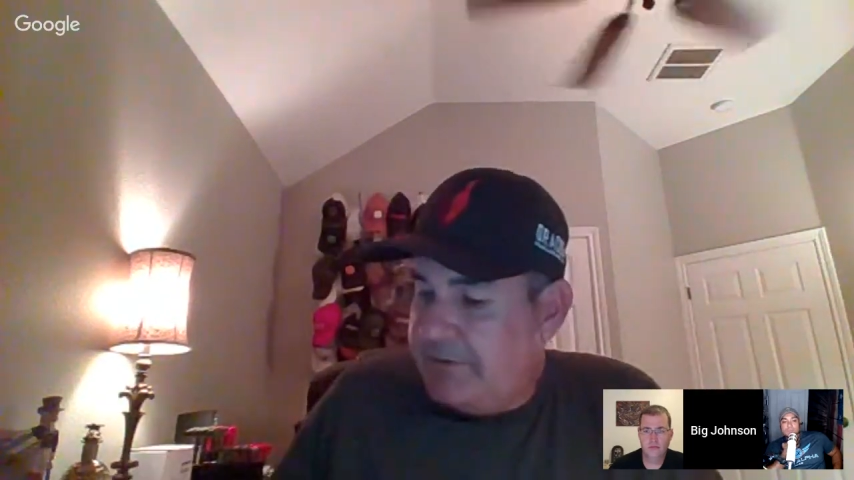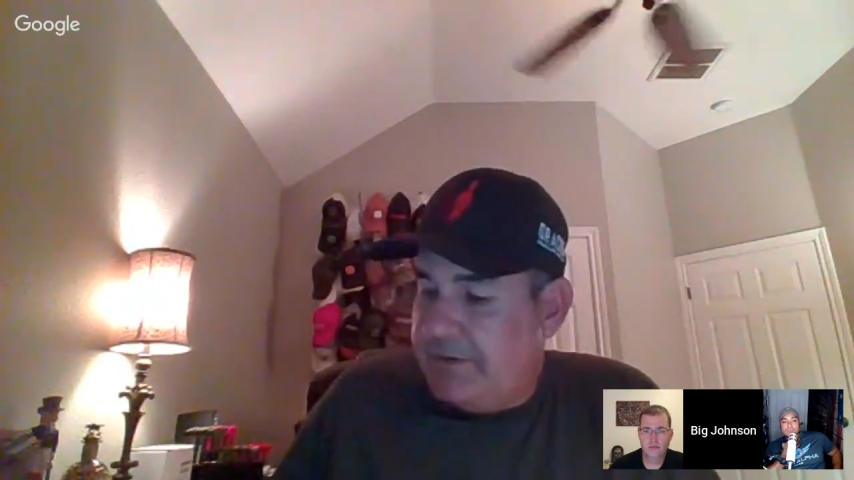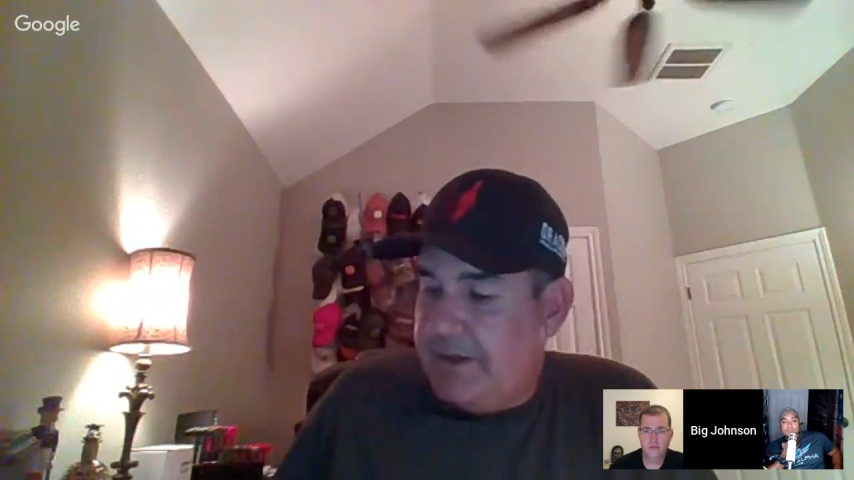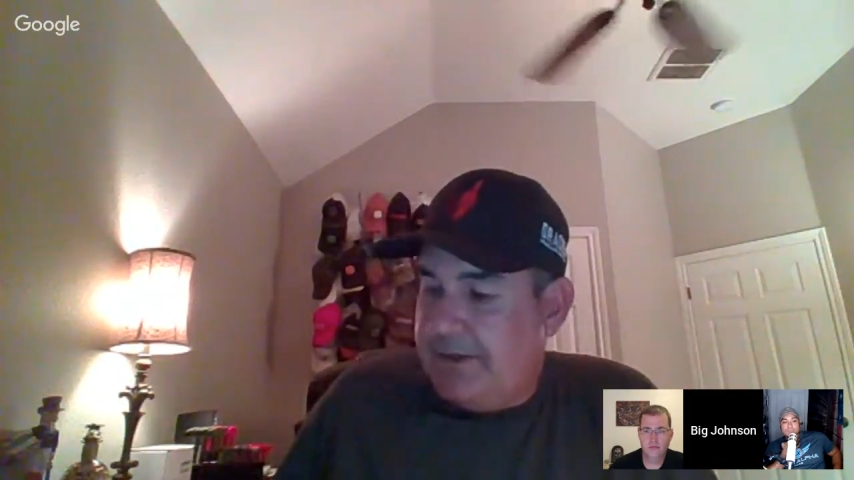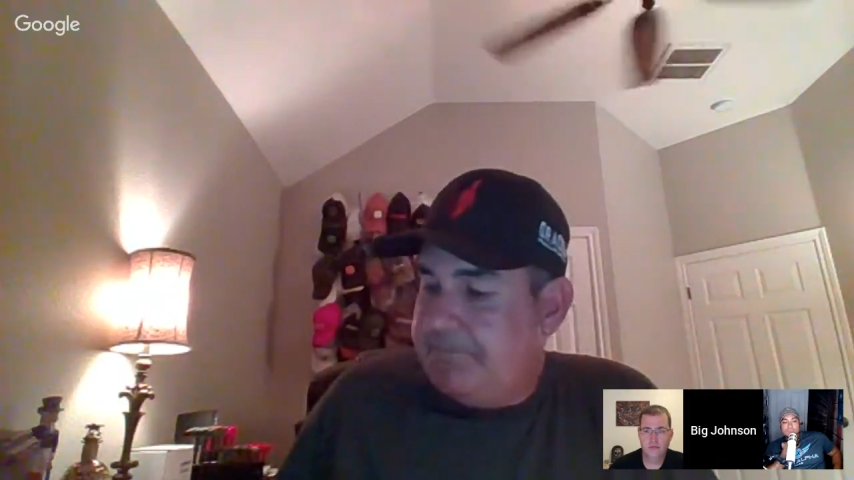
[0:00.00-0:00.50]

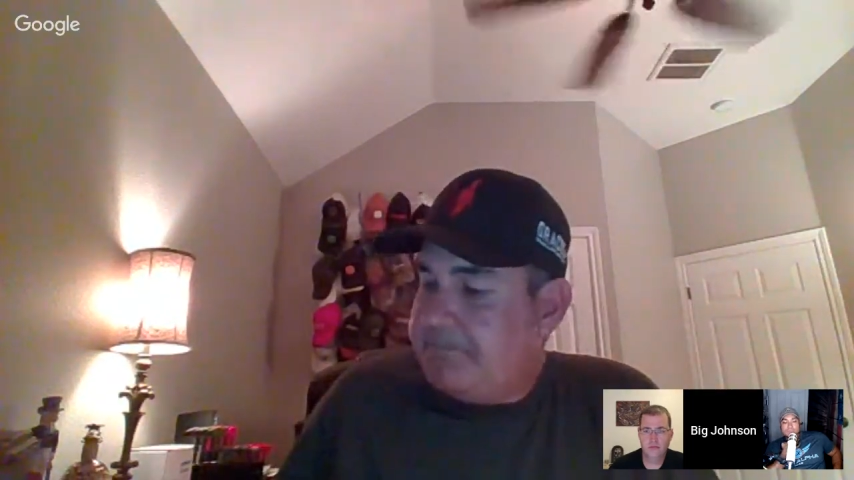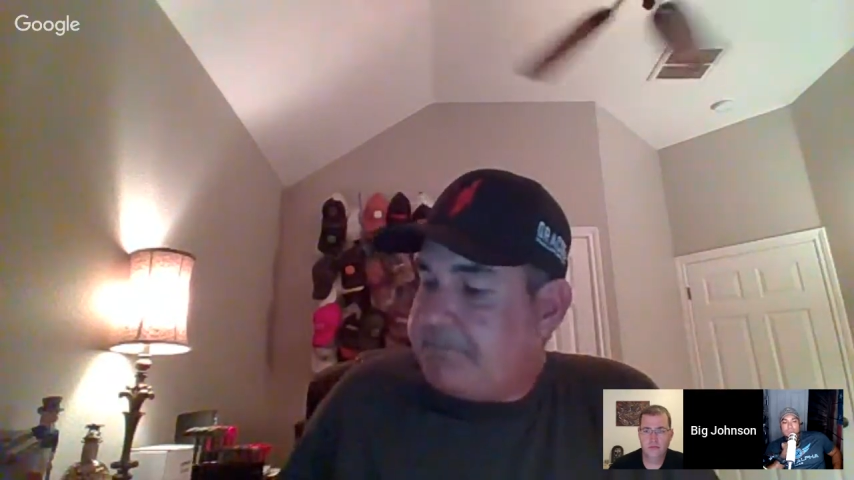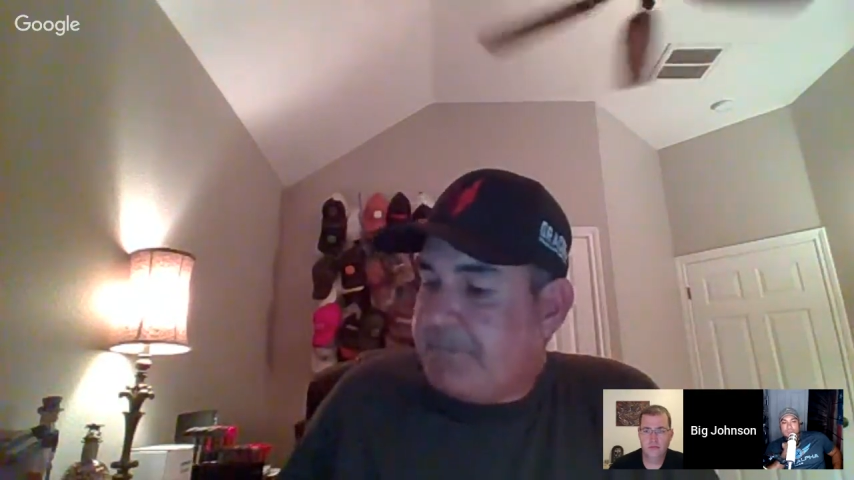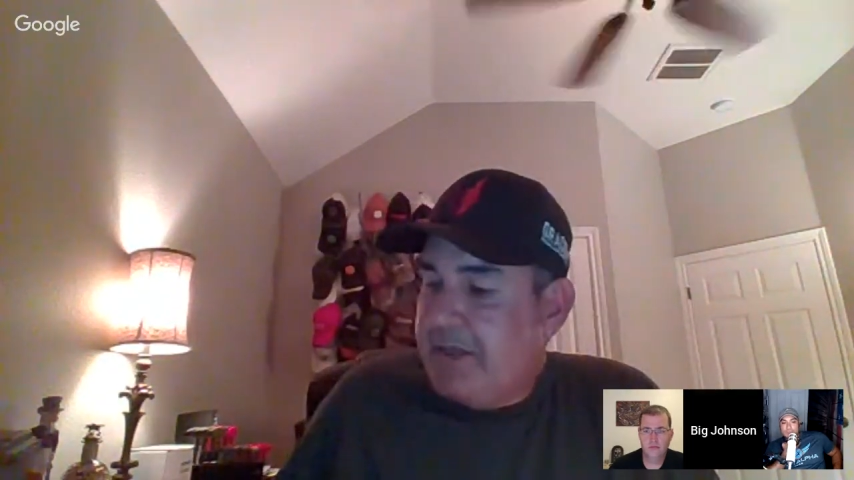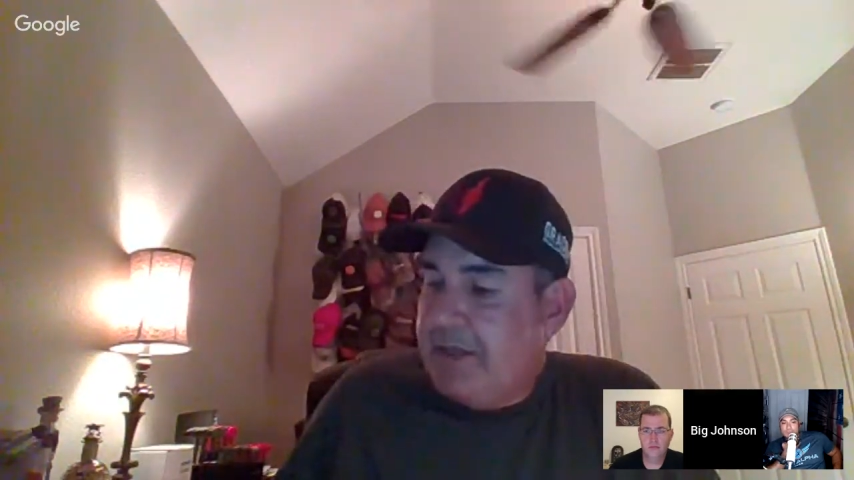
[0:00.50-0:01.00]
but,
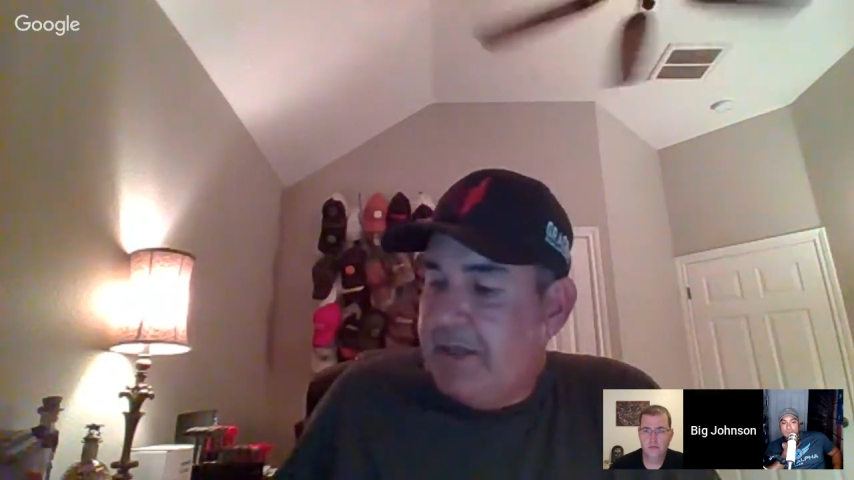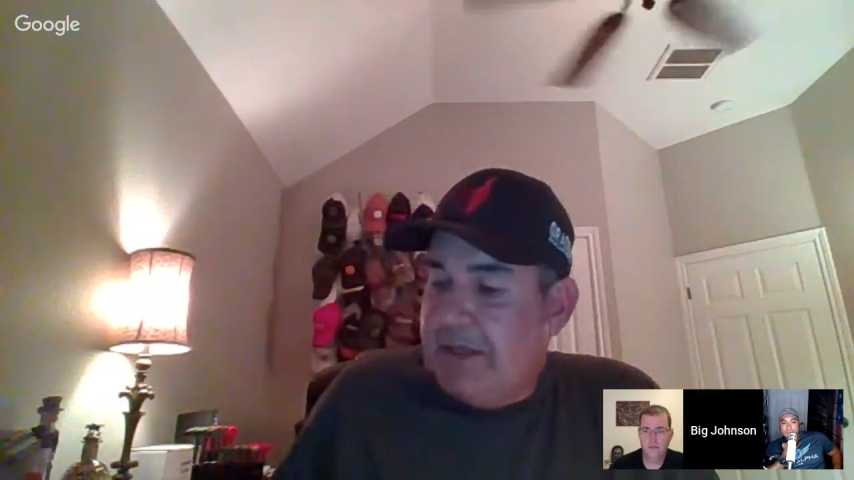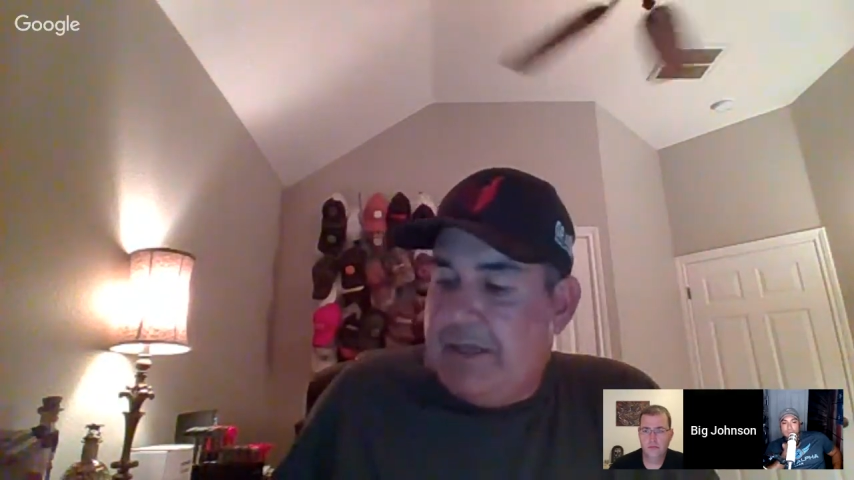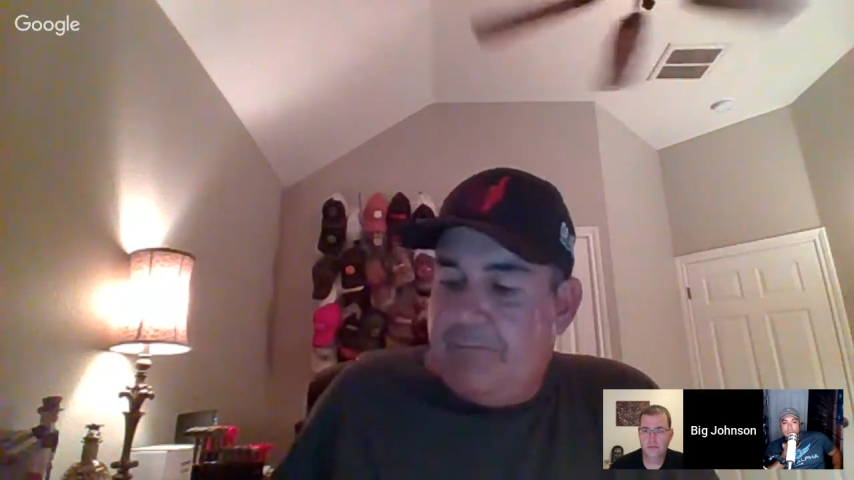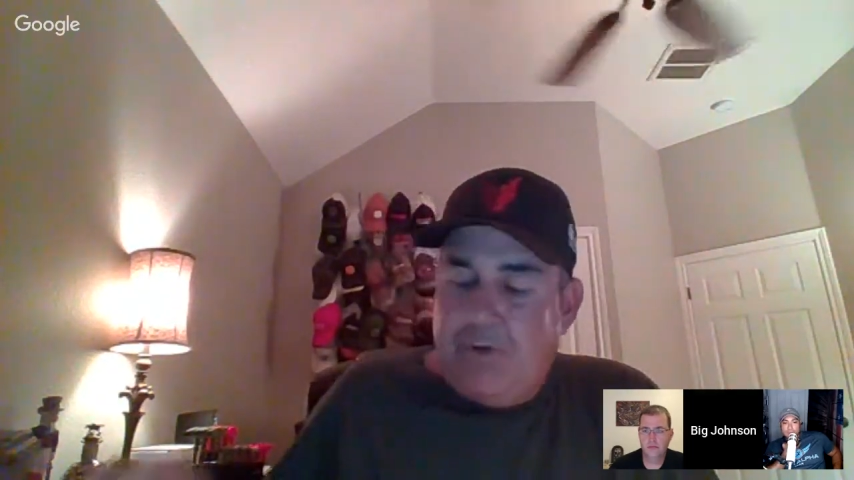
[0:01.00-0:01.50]

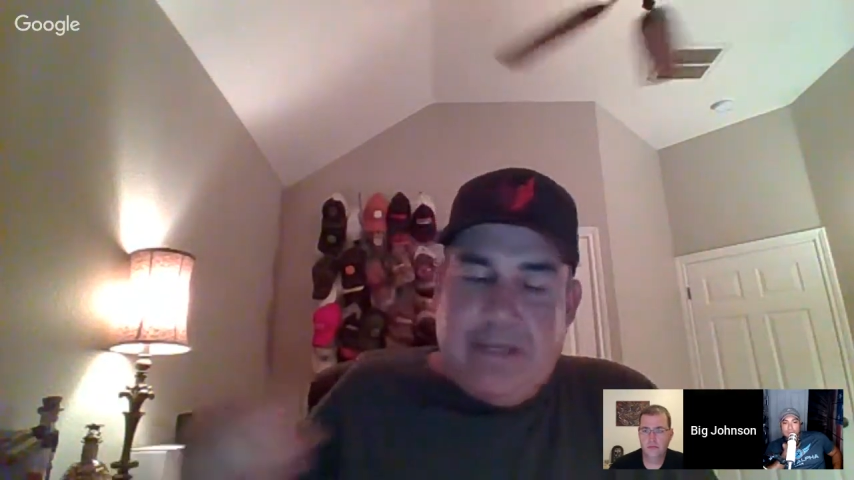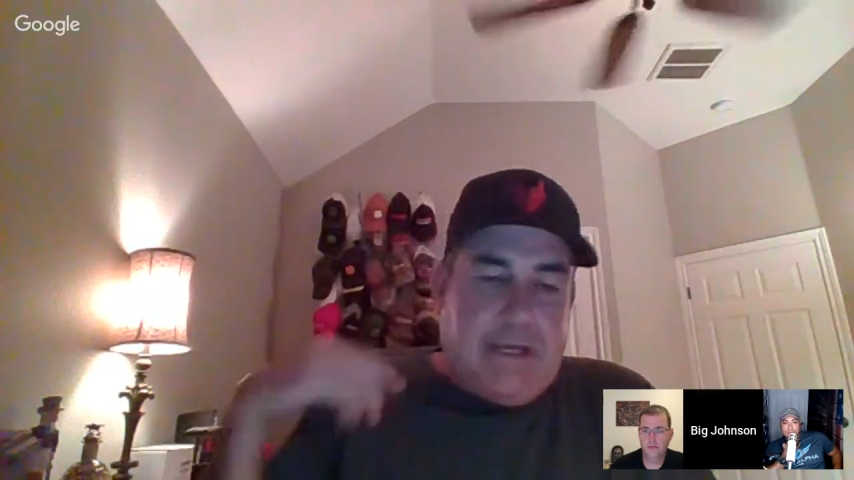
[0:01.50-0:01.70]
and